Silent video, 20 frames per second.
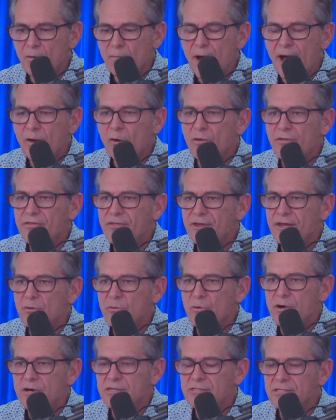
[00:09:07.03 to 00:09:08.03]
my whole thing
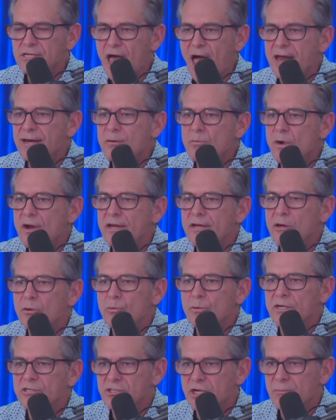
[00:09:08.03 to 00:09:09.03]
was I didn't want to get
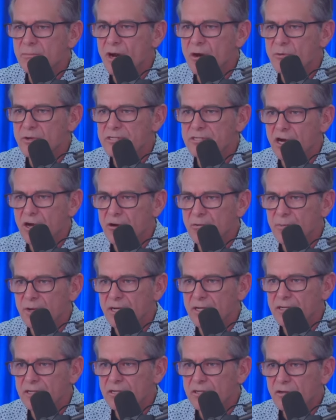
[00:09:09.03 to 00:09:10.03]
rich on my retirement.